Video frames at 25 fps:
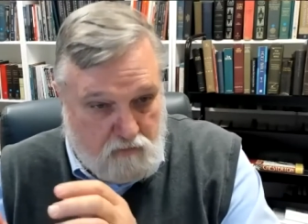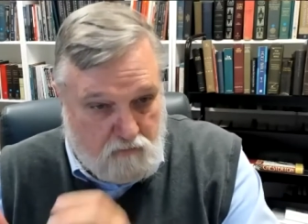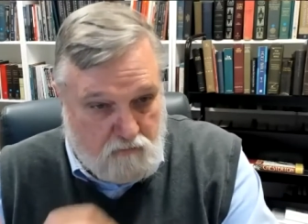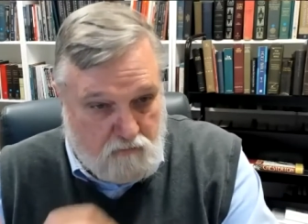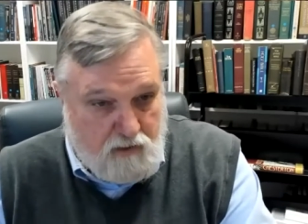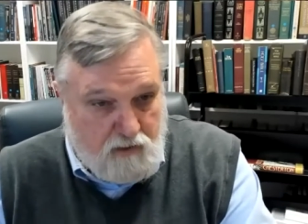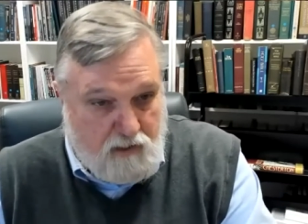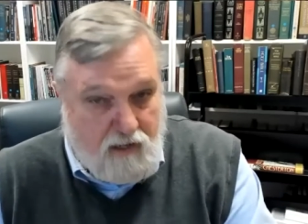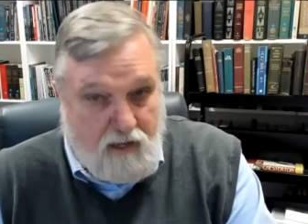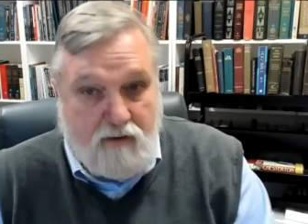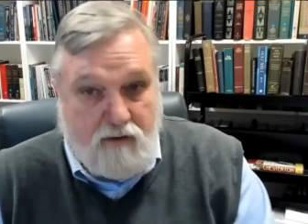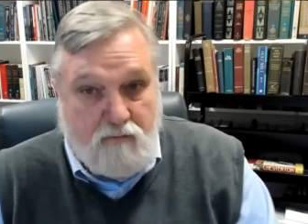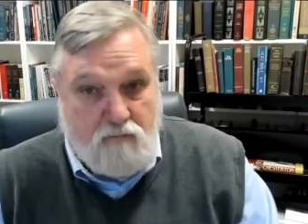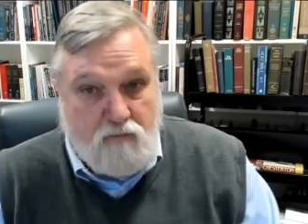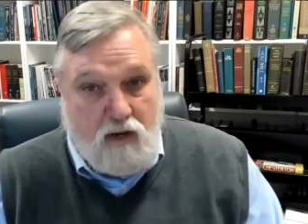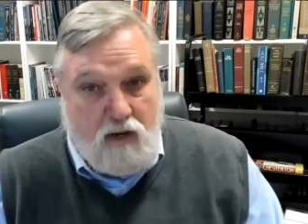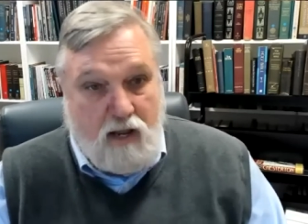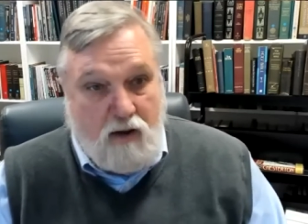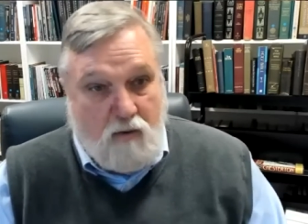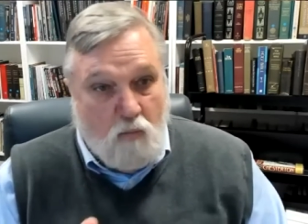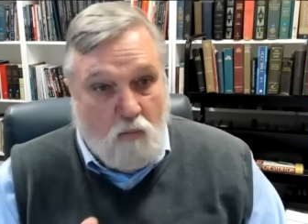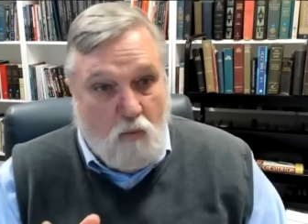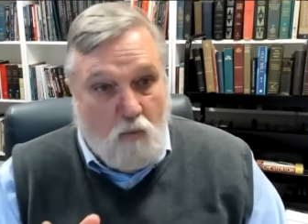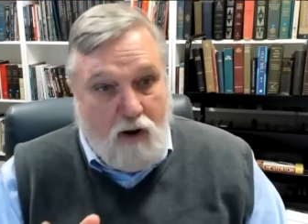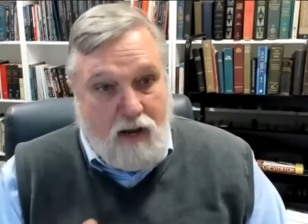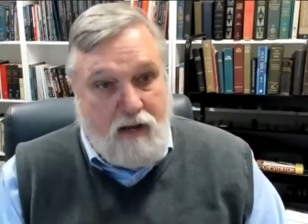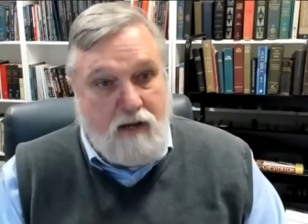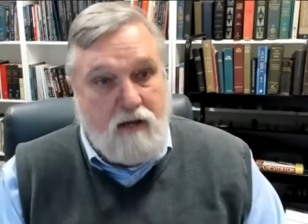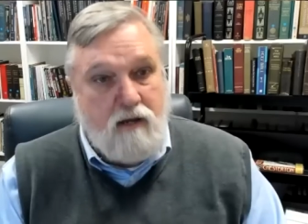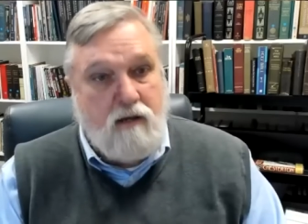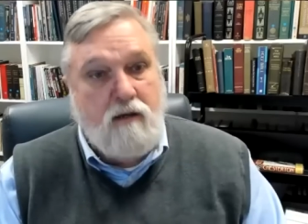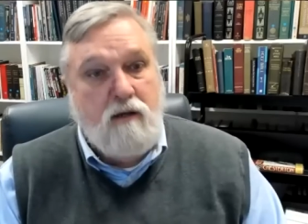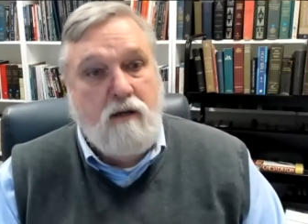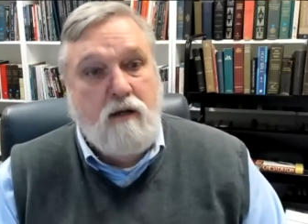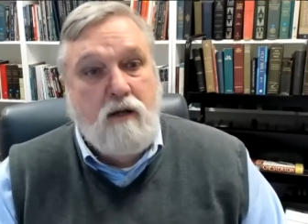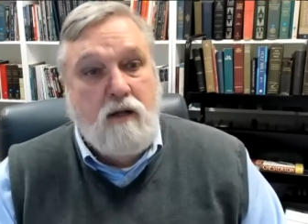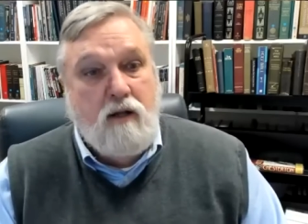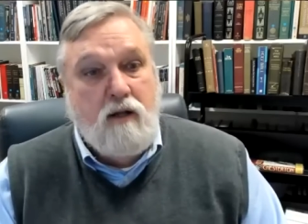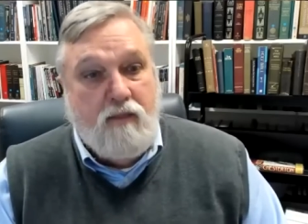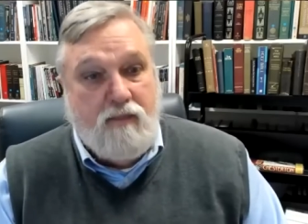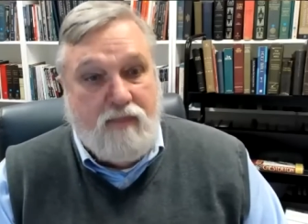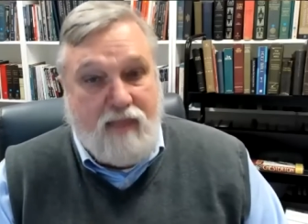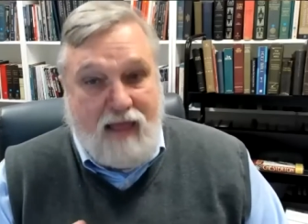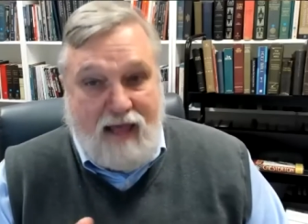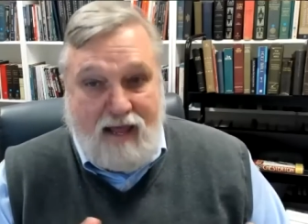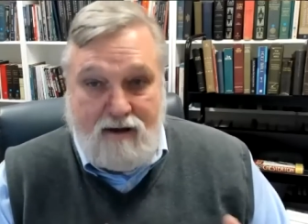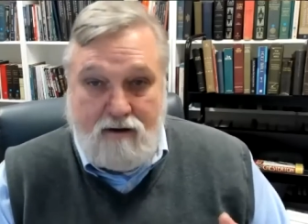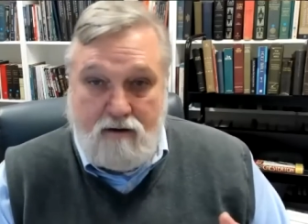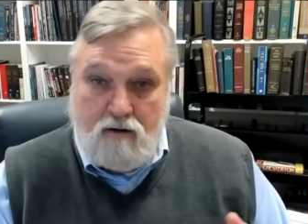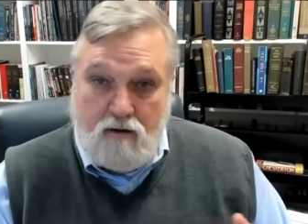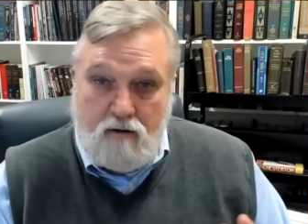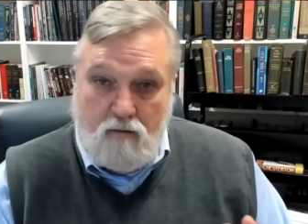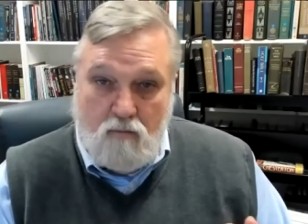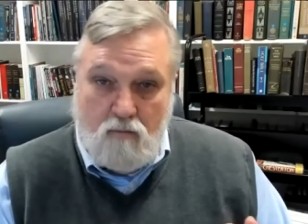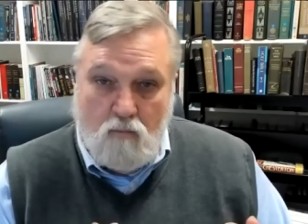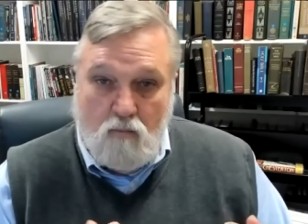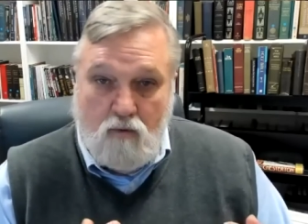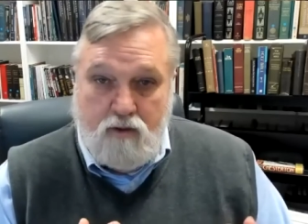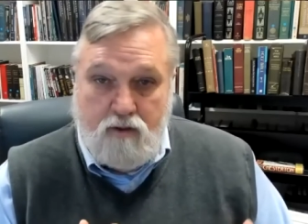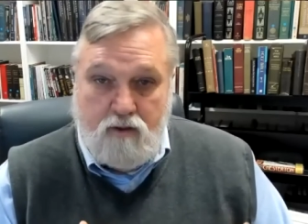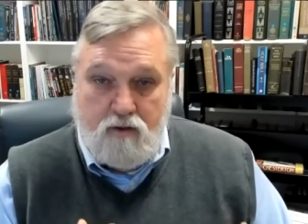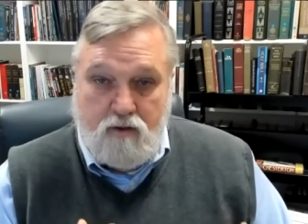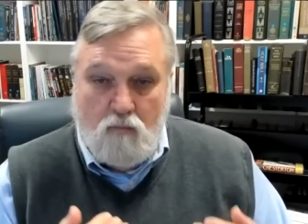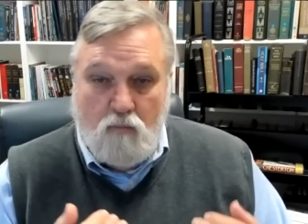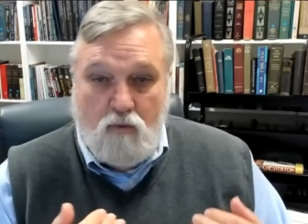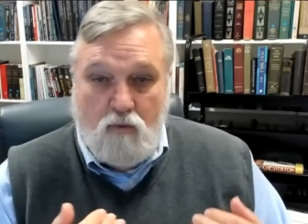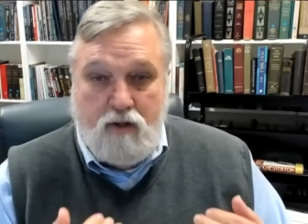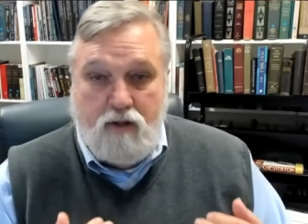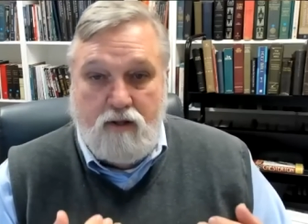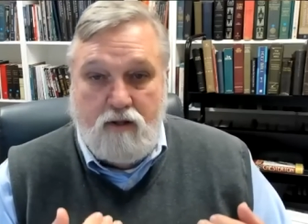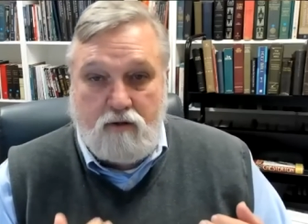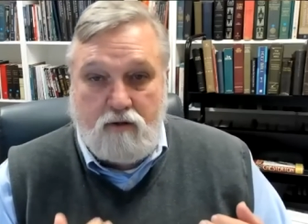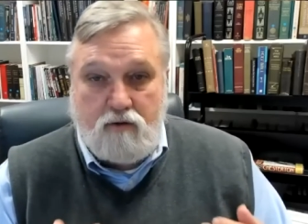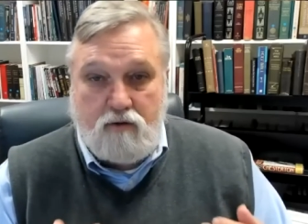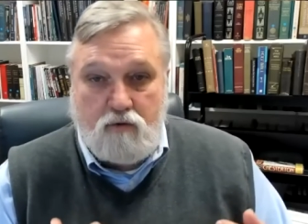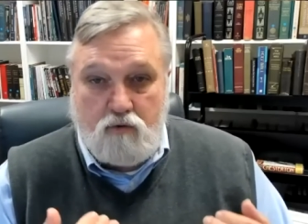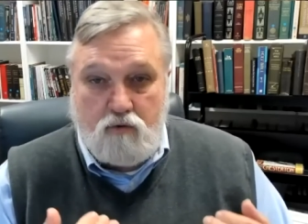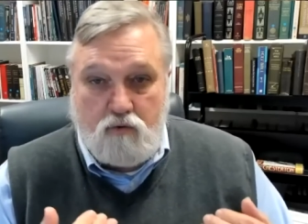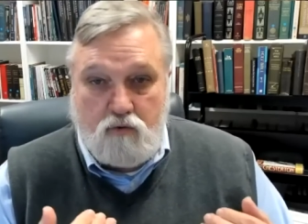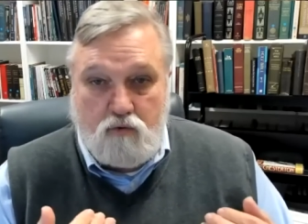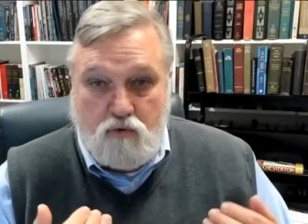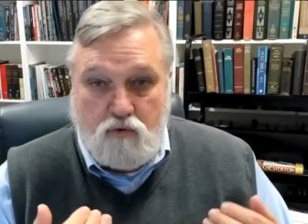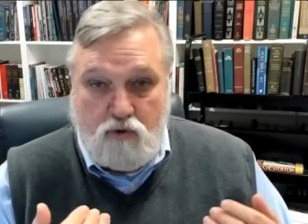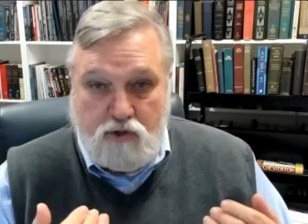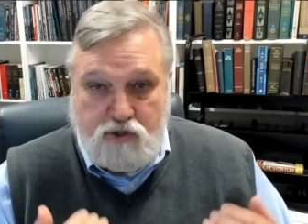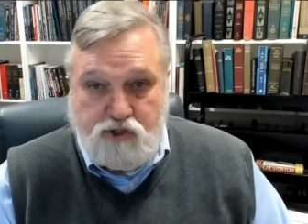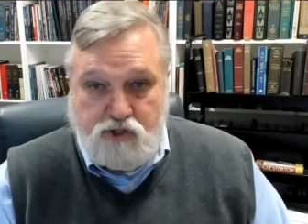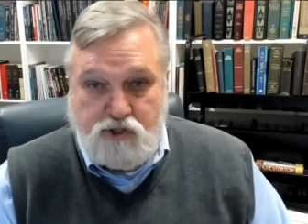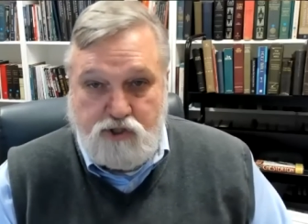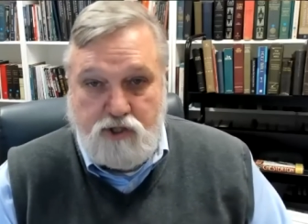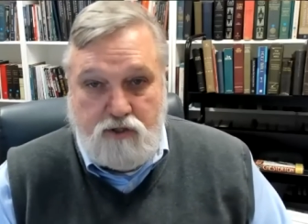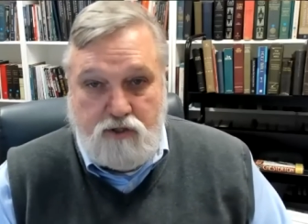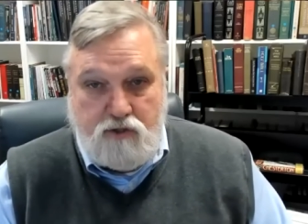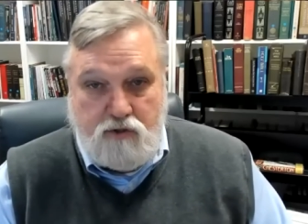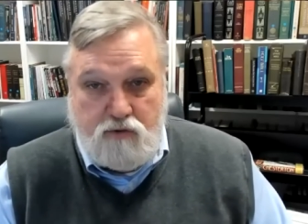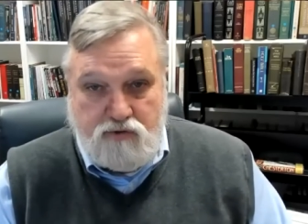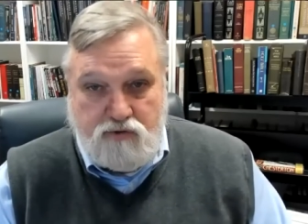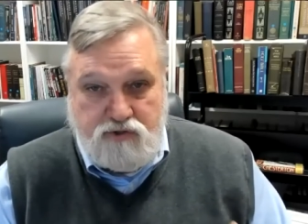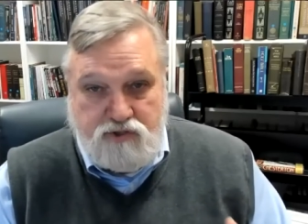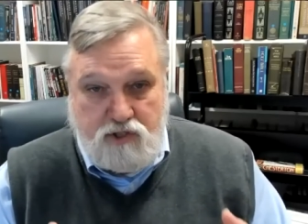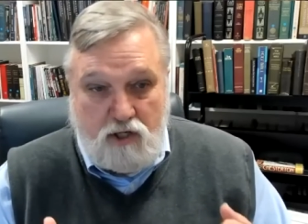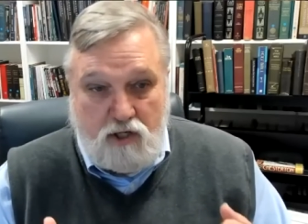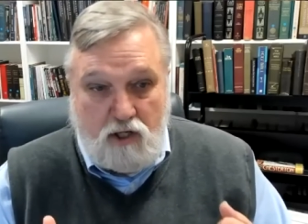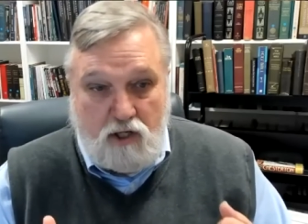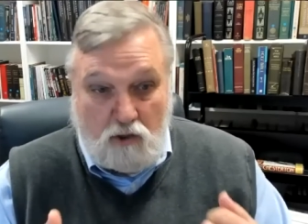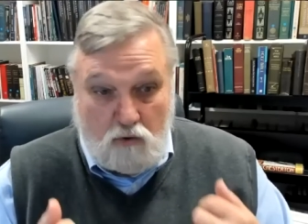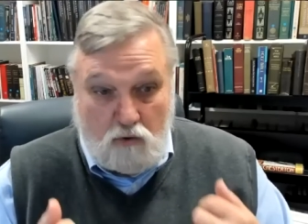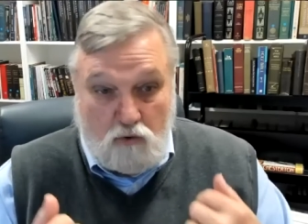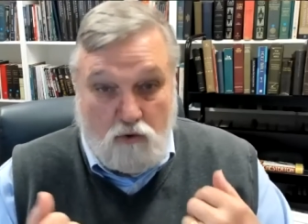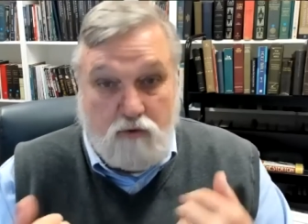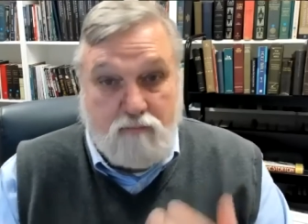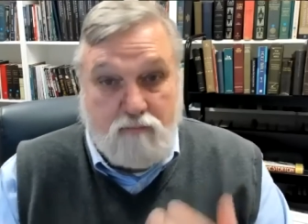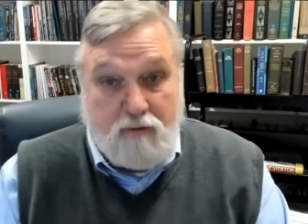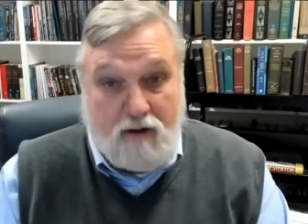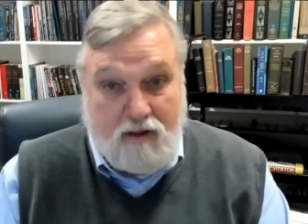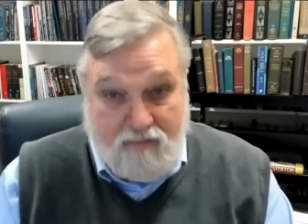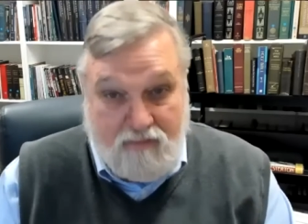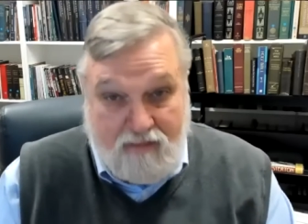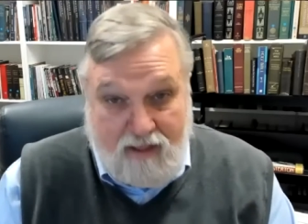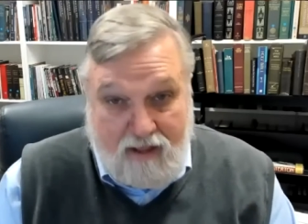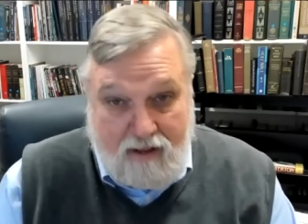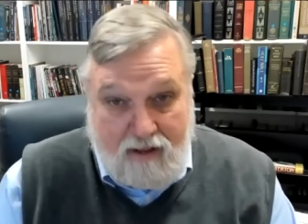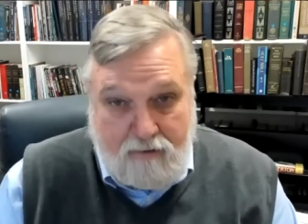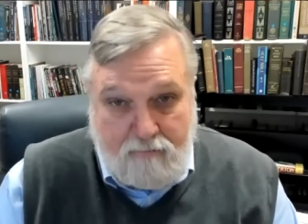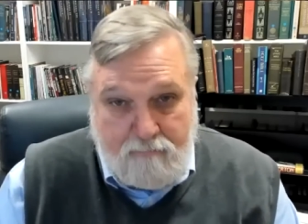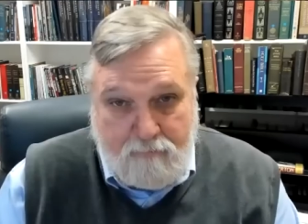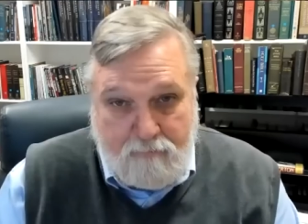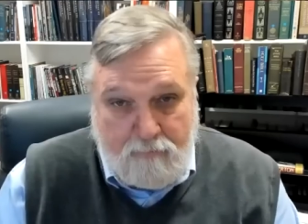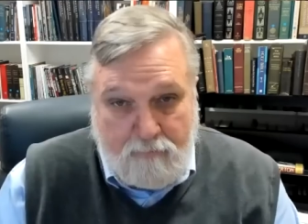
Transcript: And and when that when when the Christian who's allured by that